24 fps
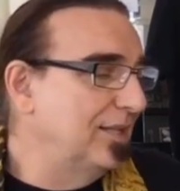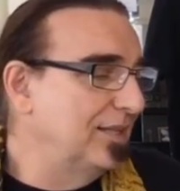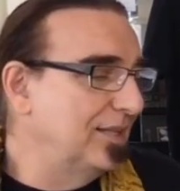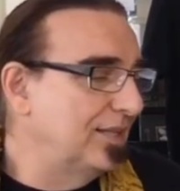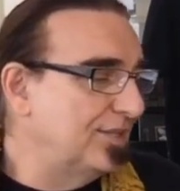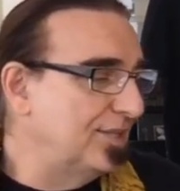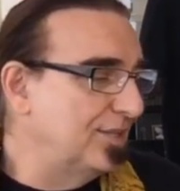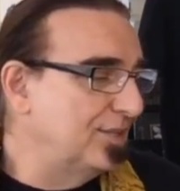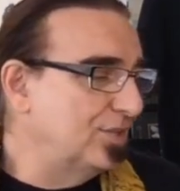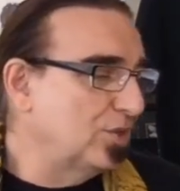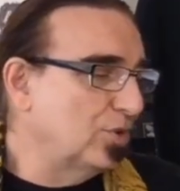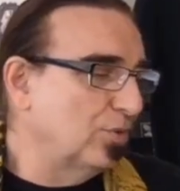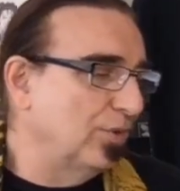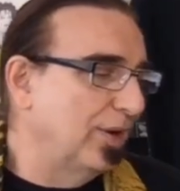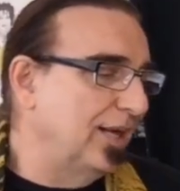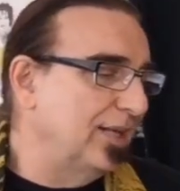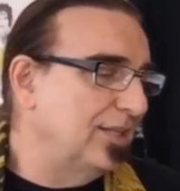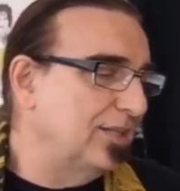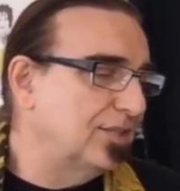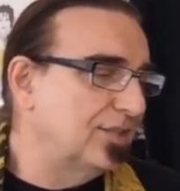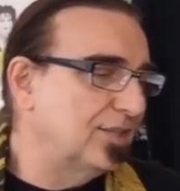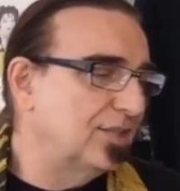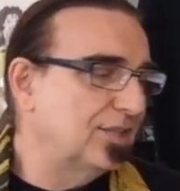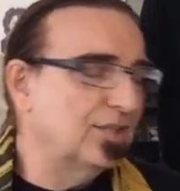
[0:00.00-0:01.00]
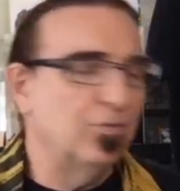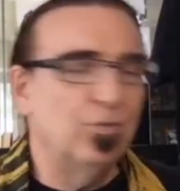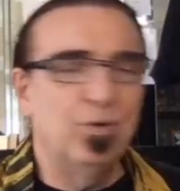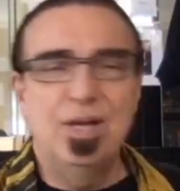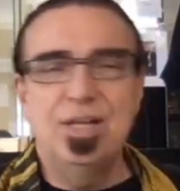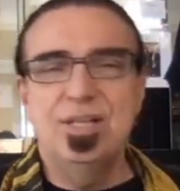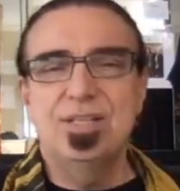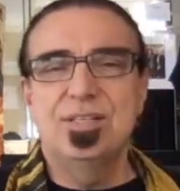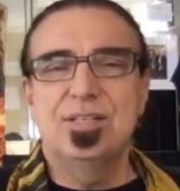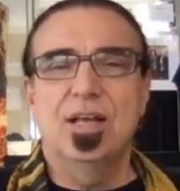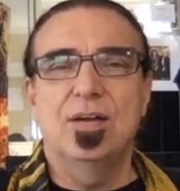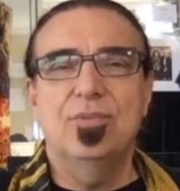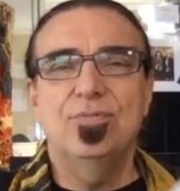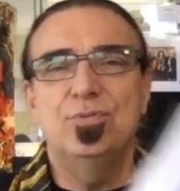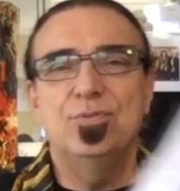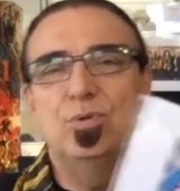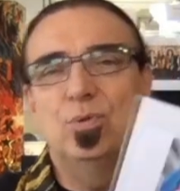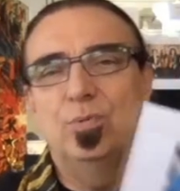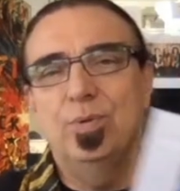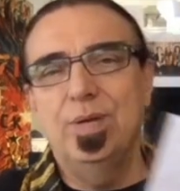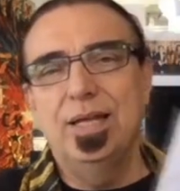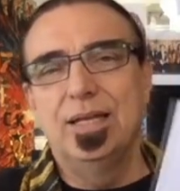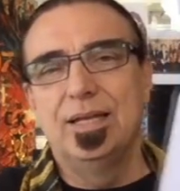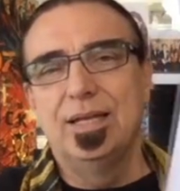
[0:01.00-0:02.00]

this is great stuff to win